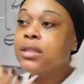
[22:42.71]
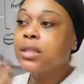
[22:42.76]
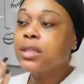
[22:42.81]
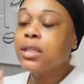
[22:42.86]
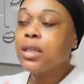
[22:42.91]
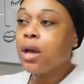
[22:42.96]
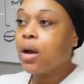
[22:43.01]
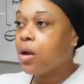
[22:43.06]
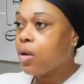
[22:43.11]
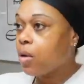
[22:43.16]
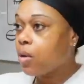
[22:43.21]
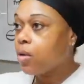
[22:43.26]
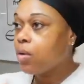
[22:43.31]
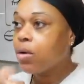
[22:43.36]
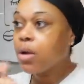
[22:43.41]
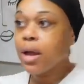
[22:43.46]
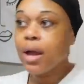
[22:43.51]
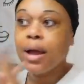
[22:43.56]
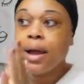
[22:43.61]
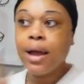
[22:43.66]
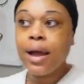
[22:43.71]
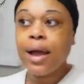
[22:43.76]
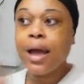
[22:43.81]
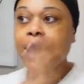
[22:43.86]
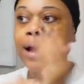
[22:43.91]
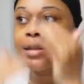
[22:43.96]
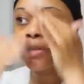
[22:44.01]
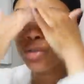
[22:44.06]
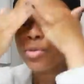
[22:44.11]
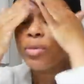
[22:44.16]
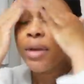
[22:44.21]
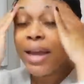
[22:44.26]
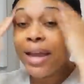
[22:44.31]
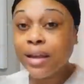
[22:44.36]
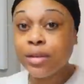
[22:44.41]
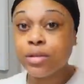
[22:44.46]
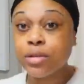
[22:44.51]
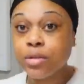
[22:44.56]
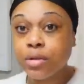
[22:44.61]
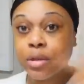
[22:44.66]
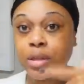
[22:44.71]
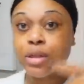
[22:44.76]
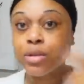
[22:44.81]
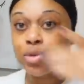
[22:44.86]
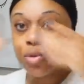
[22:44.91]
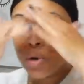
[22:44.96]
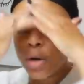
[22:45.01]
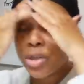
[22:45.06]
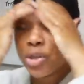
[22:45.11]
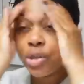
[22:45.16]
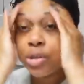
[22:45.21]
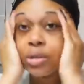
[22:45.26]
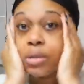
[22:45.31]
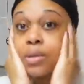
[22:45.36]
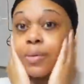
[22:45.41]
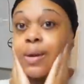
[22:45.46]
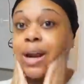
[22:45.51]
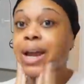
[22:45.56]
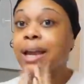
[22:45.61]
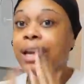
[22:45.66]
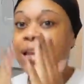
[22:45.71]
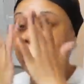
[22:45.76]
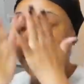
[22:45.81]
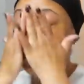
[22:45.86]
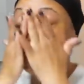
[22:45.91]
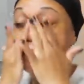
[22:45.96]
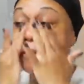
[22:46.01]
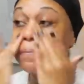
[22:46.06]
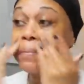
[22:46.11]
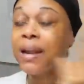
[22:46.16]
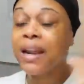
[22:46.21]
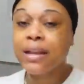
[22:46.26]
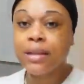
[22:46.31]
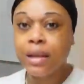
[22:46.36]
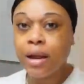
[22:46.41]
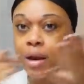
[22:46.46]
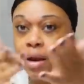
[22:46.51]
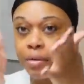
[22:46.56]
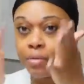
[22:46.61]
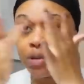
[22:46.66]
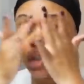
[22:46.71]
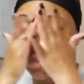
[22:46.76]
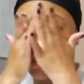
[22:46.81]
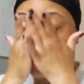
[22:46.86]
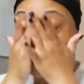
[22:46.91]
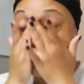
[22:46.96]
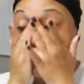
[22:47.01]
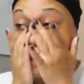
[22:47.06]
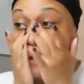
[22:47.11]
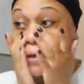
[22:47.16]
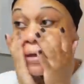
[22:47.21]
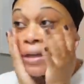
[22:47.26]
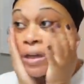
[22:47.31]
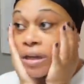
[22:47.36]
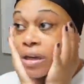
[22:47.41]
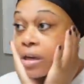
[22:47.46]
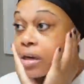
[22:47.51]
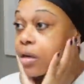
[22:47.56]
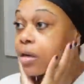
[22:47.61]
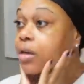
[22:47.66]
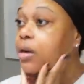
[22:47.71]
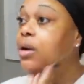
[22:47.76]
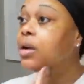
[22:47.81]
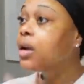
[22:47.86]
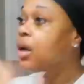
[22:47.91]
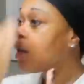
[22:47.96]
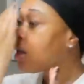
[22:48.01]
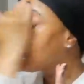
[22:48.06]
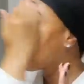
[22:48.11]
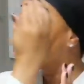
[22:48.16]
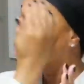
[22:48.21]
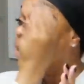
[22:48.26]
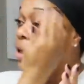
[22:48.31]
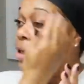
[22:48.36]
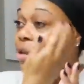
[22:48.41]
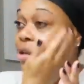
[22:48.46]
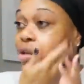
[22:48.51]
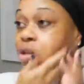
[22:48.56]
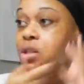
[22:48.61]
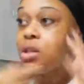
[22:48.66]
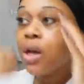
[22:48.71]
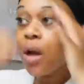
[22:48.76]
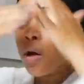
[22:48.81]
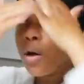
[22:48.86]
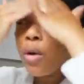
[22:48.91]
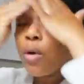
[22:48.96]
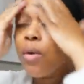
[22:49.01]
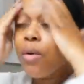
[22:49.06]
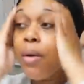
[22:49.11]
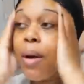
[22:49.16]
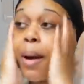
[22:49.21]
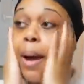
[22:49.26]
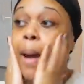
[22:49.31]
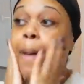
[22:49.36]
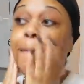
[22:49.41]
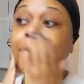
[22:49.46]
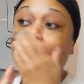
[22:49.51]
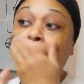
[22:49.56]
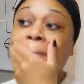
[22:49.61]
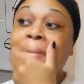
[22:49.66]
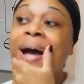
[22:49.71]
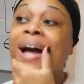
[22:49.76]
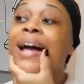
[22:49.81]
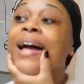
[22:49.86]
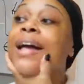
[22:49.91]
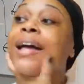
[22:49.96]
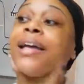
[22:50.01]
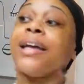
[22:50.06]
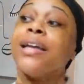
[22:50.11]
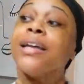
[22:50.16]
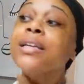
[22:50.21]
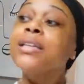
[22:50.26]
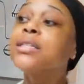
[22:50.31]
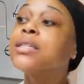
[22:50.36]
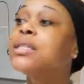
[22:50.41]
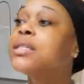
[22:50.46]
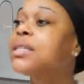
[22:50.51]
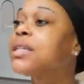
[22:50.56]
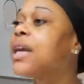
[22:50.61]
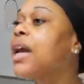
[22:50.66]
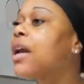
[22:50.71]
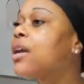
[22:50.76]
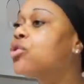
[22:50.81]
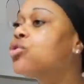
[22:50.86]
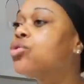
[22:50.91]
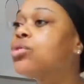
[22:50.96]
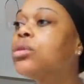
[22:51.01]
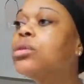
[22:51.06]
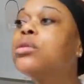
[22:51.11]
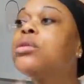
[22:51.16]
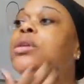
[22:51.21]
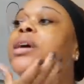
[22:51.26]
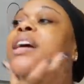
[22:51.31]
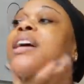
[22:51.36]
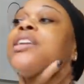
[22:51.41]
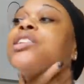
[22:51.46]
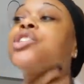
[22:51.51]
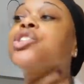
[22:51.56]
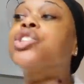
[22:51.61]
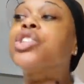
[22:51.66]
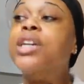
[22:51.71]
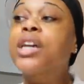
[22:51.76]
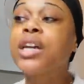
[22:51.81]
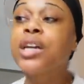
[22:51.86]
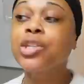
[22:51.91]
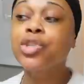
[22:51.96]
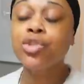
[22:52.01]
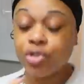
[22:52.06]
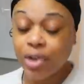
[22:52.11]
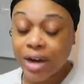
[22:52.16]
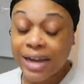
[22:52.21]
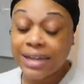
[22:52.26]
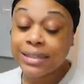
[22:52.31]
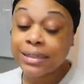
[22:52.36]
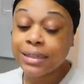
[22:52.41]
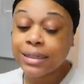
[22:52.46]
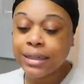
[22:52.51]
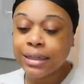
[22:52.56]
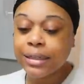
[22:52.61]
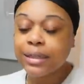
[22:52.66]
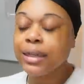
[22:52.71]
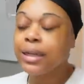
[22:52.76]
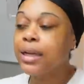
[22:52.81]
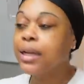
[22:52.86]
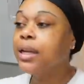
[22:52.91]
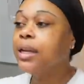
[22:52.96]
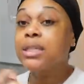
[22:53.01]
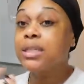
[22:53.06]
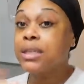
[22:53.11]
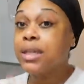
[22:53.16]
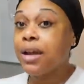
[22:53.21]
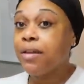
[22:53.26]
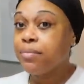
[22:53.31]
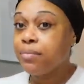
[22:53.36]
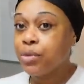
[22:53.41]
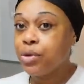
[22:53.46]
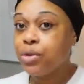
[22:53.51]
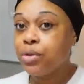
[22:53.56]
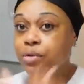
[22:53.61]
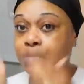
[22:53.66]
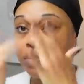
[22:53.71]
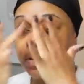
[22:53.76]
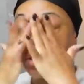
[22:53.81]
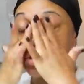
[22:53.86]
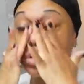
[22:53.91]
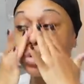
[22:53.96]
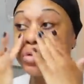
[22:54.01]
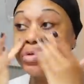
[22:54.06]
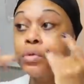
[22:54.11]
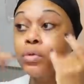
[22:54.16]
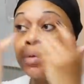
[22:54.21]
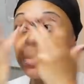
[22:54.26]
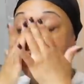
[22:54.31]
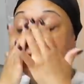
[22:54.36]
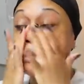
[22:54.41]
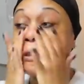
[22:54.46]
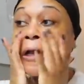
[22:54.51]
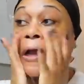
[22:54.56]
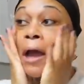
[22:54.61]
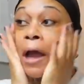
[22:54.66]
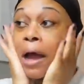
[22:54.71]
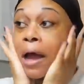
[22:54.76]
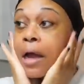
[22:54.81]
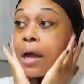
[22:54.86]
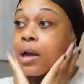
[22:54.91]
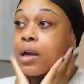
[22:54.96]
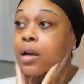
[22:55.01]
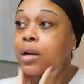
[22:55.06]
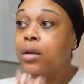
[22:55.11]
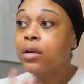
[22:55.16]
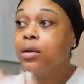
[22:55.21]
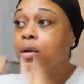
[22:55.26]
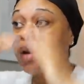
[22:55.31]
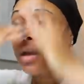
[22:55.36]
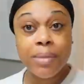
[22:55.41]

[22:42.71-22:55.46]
So I do answer these questions when I get them, but I thought I would just share it here. So, my schedule has changed drastically since I've moved to Chicago.